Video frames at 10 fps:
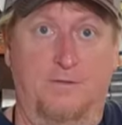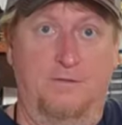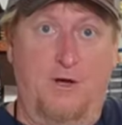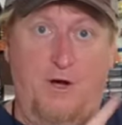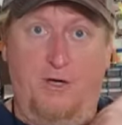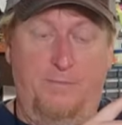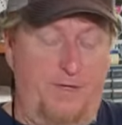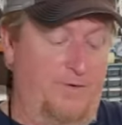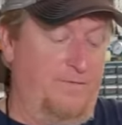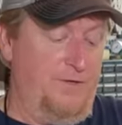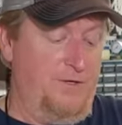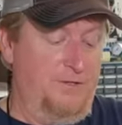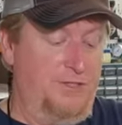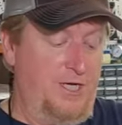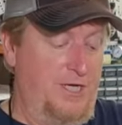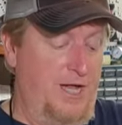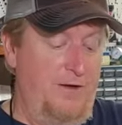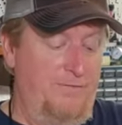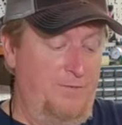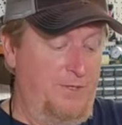card up here for you to go check it
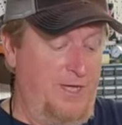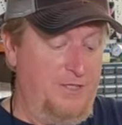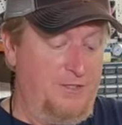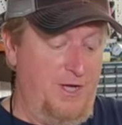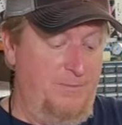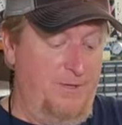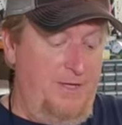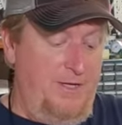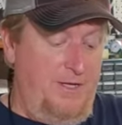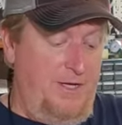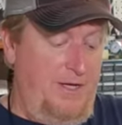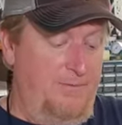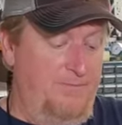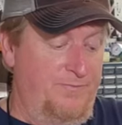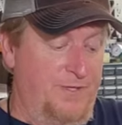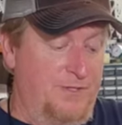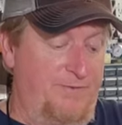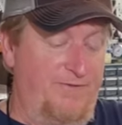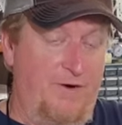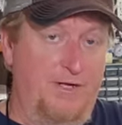out if you want to catch up. Um, so
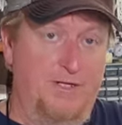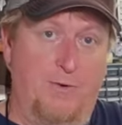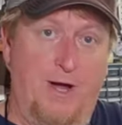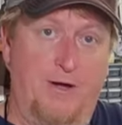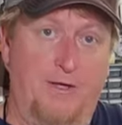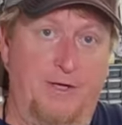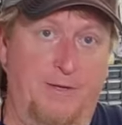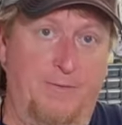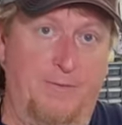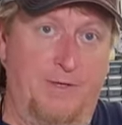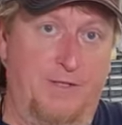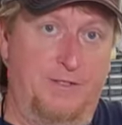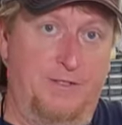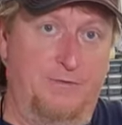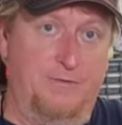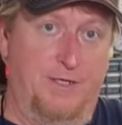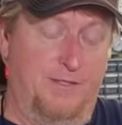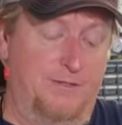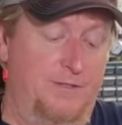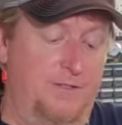before I did the wiring, I wanted to uh,
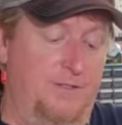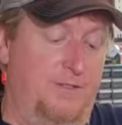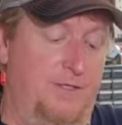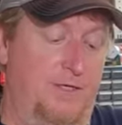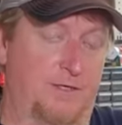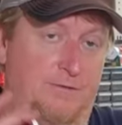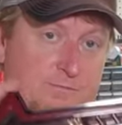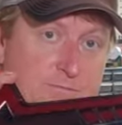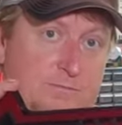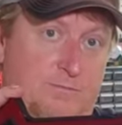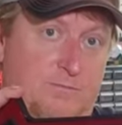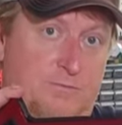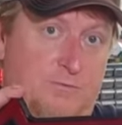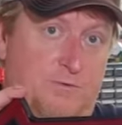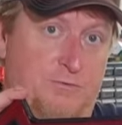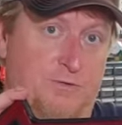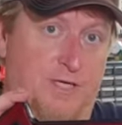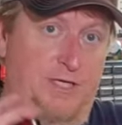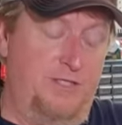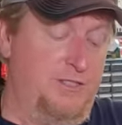uh, do
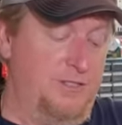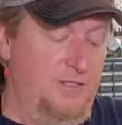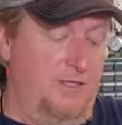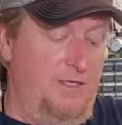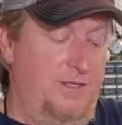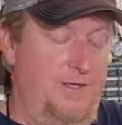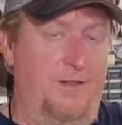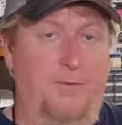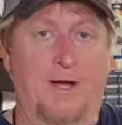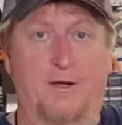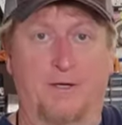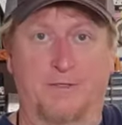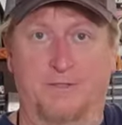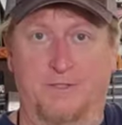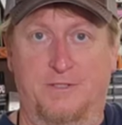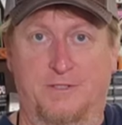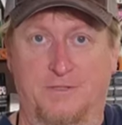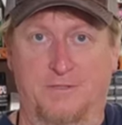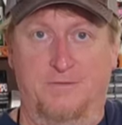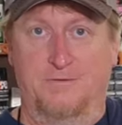these. Now the wiring just
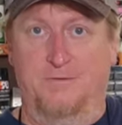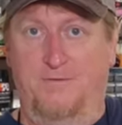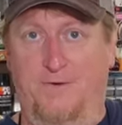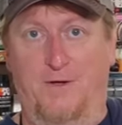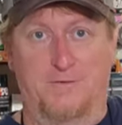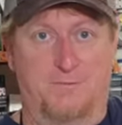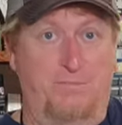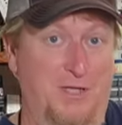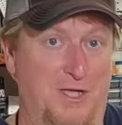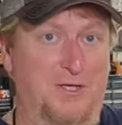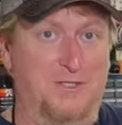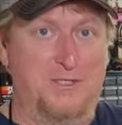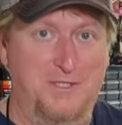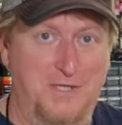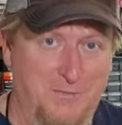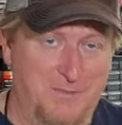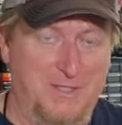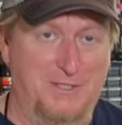involves plugs, not a big